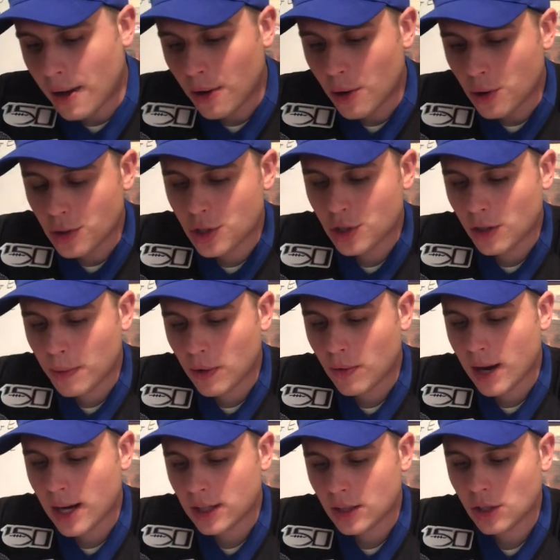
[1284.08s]
Who should be
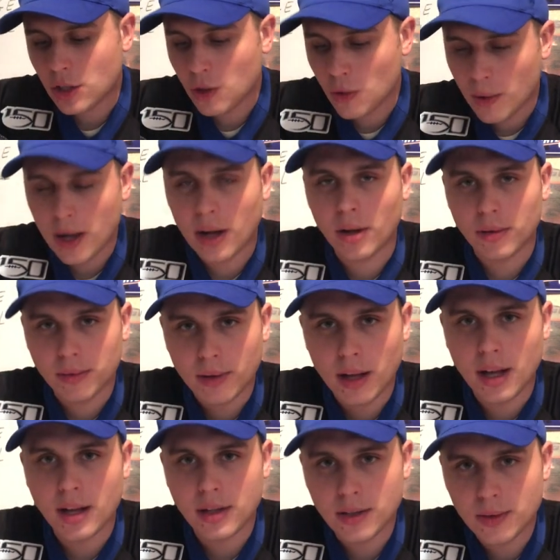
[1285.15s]
ranked? UL.
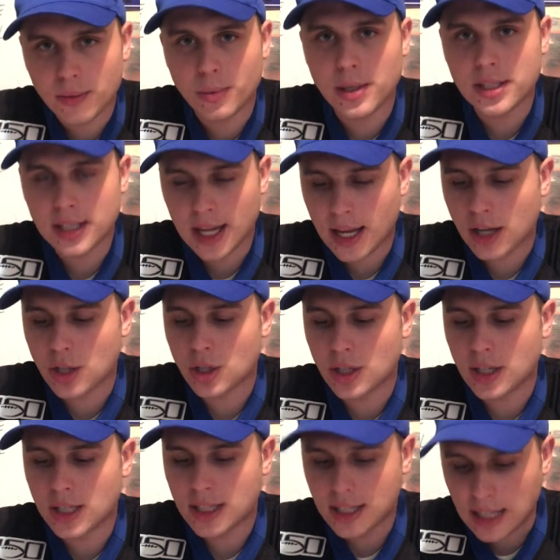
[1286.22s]
Louisiana
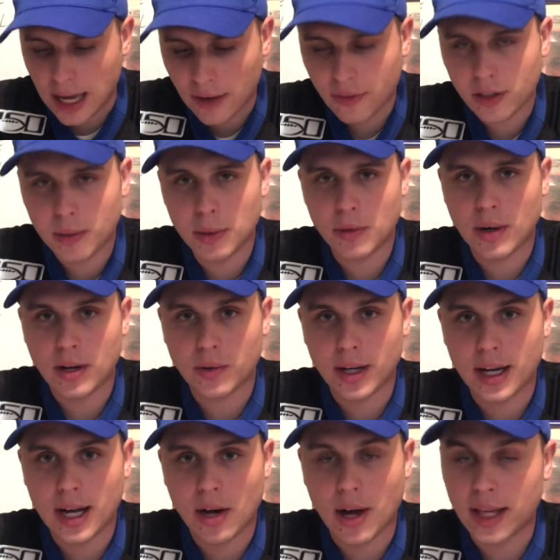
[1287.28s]
should definitely be ranked
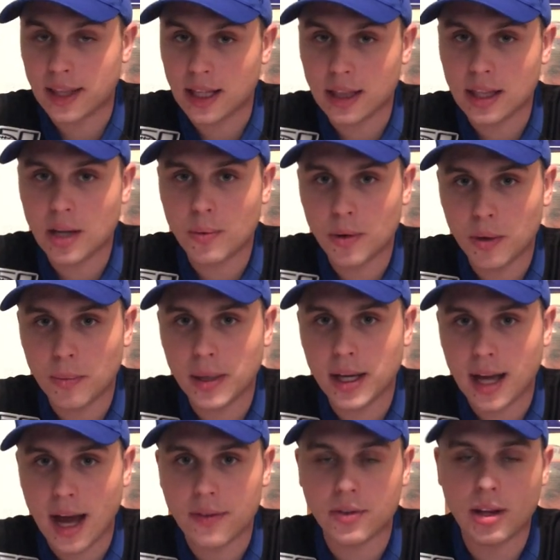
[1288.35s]
right now. I think they will
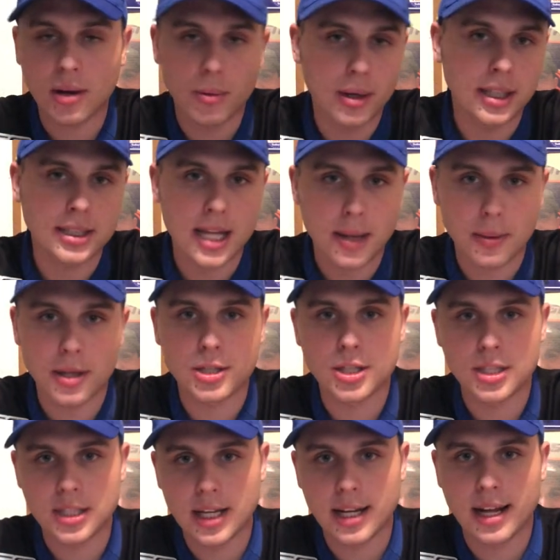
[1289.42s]
be after that win against
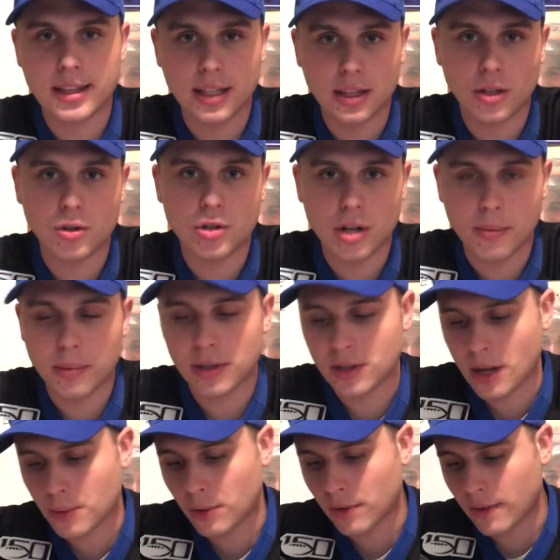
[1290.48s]
Appalachian State. I think they'll jump in the
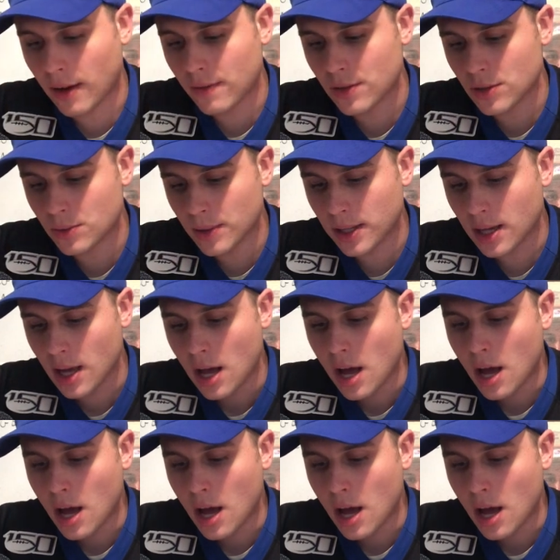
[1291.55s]
top 25 this week.